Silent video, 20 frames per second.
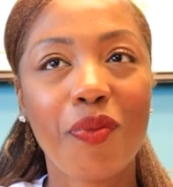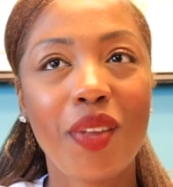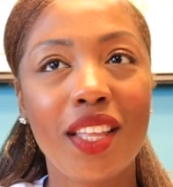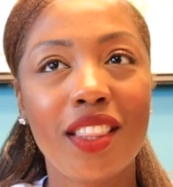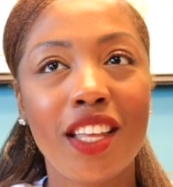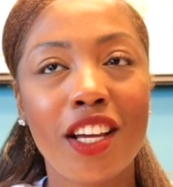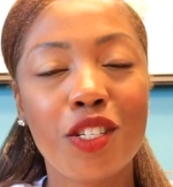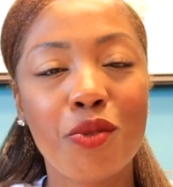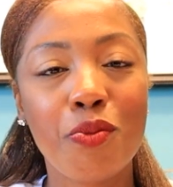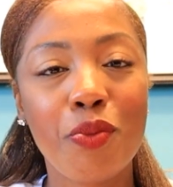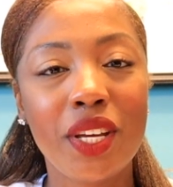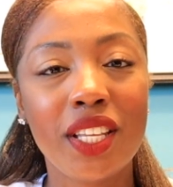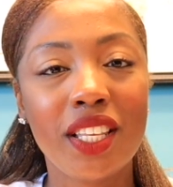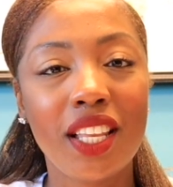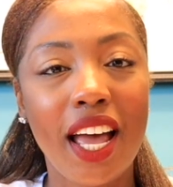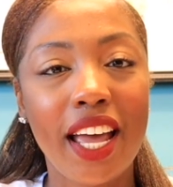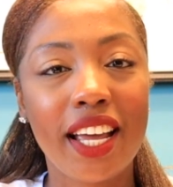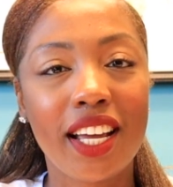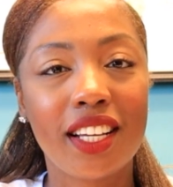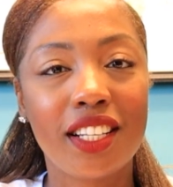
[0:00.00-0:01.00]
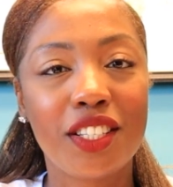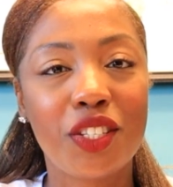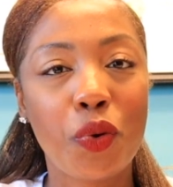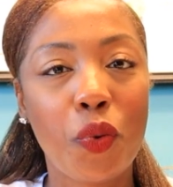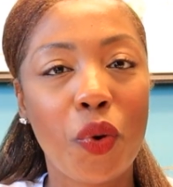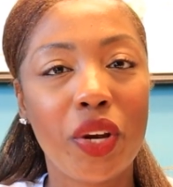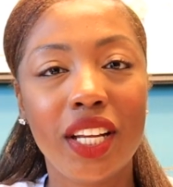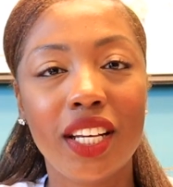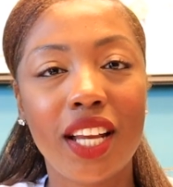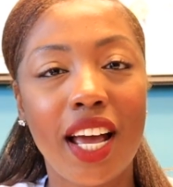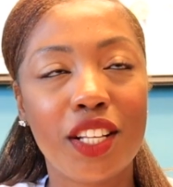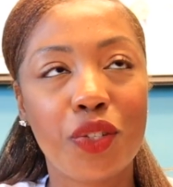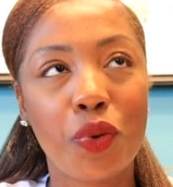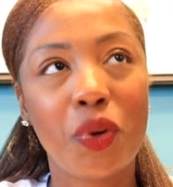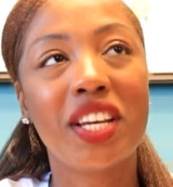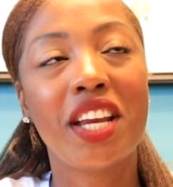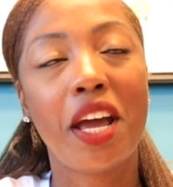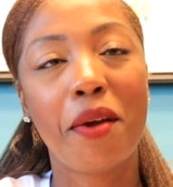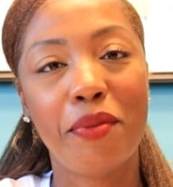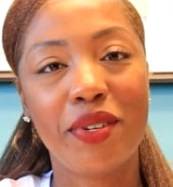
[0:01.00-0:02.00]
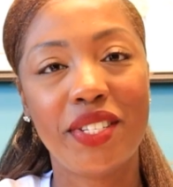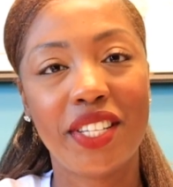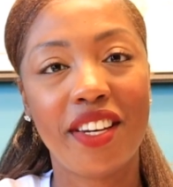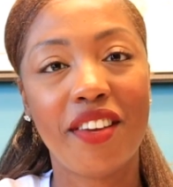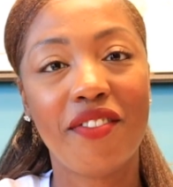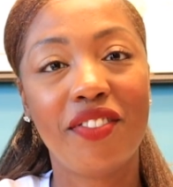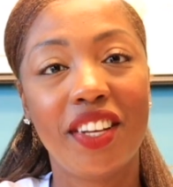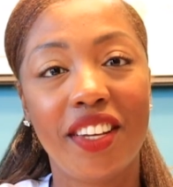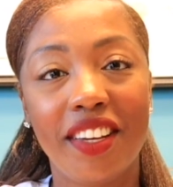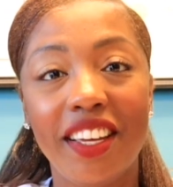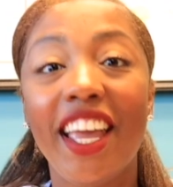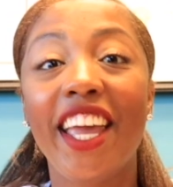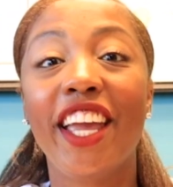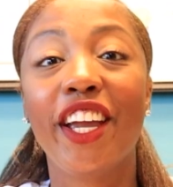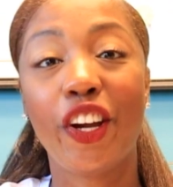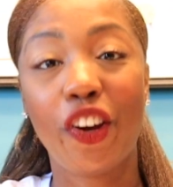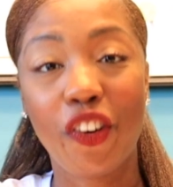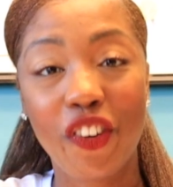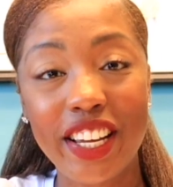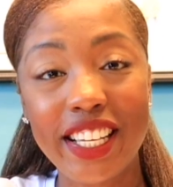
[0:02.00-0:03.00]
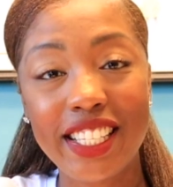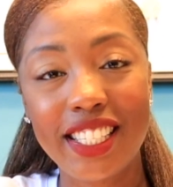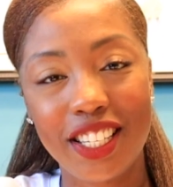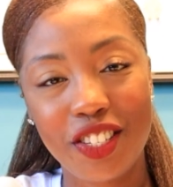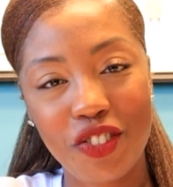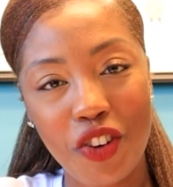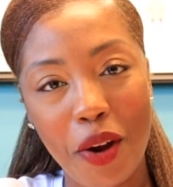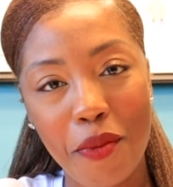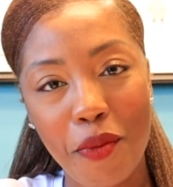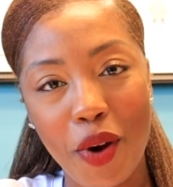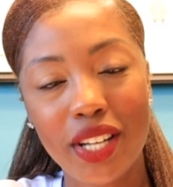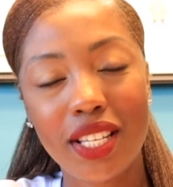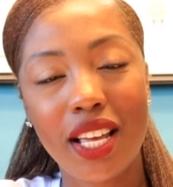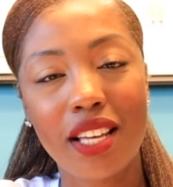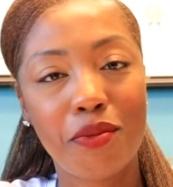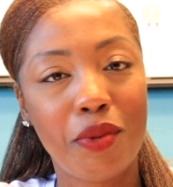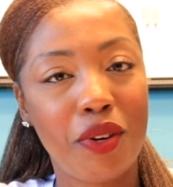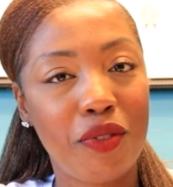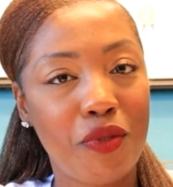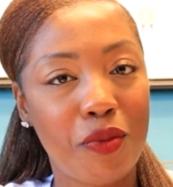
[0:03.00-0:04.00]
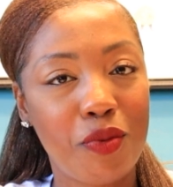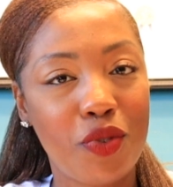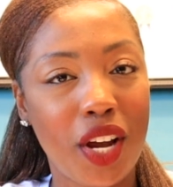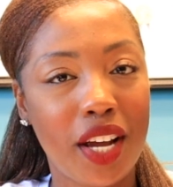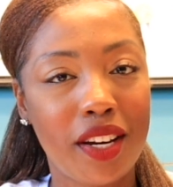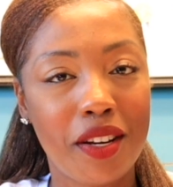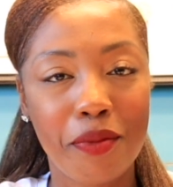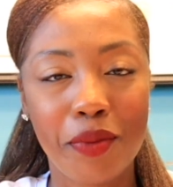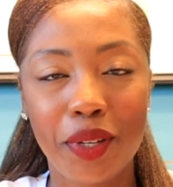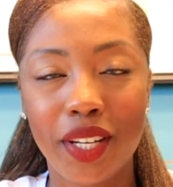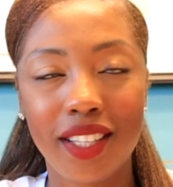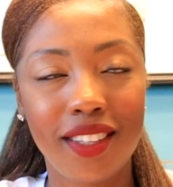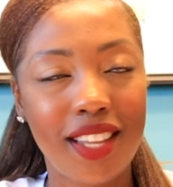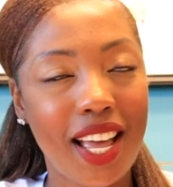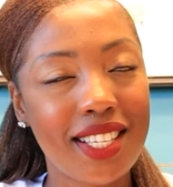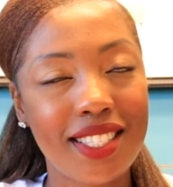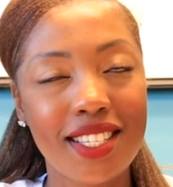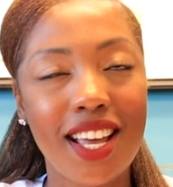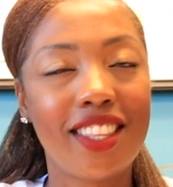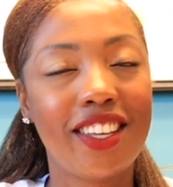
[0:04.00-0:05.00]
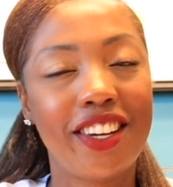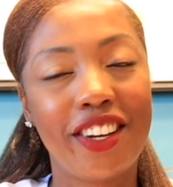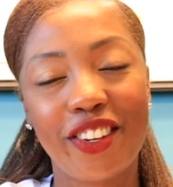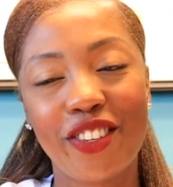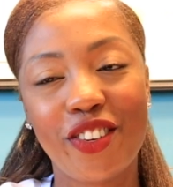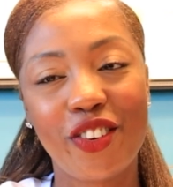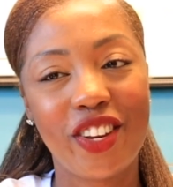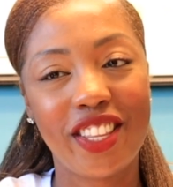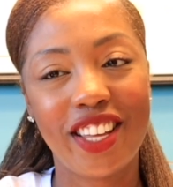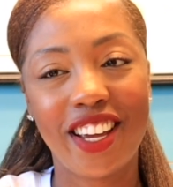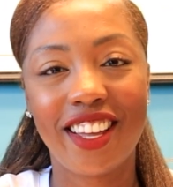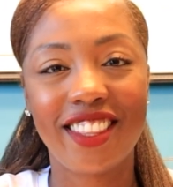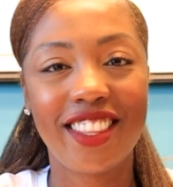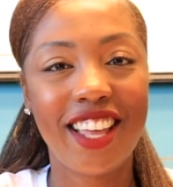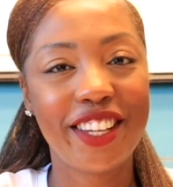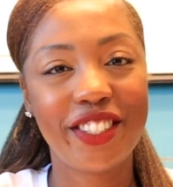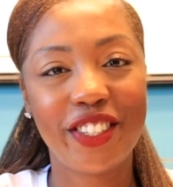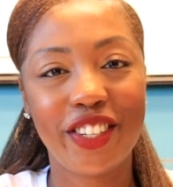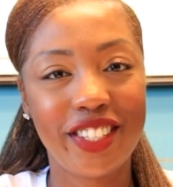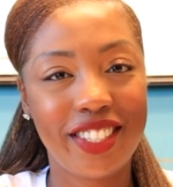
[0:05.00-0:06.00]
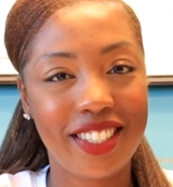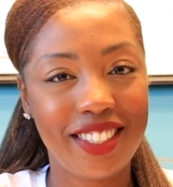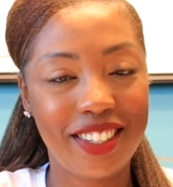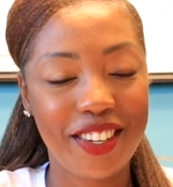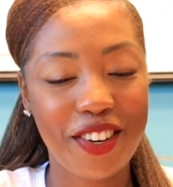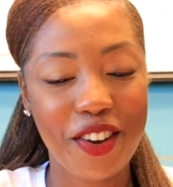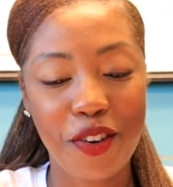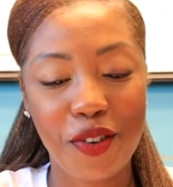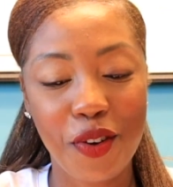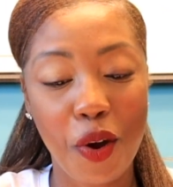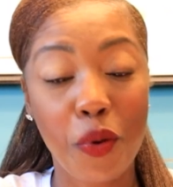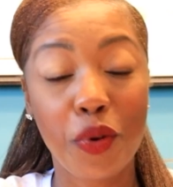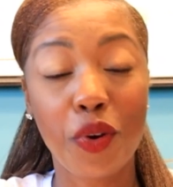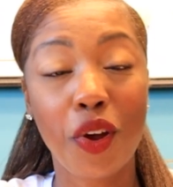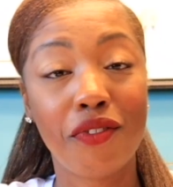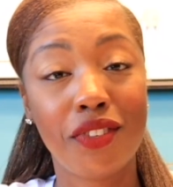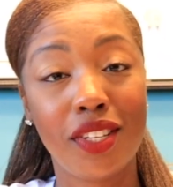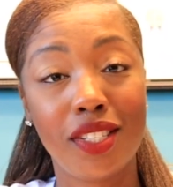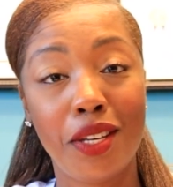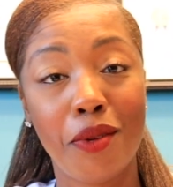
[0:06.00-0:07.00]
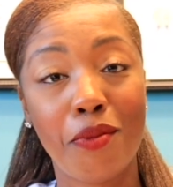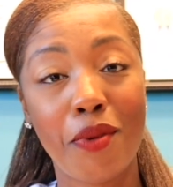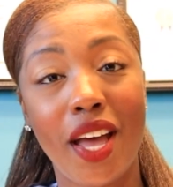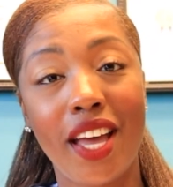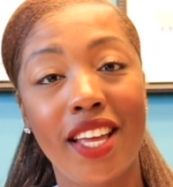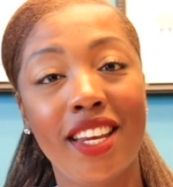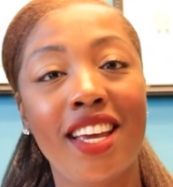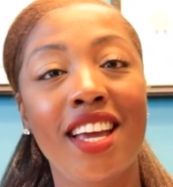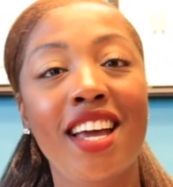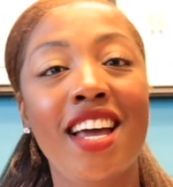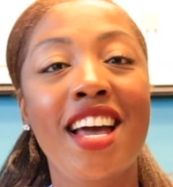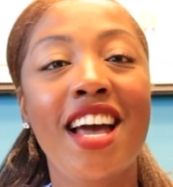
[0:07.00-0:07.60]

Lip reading: There's been like a 29% of the increase in trademarks has been from China, but that's neither here nor there. That's just, going off the deep end.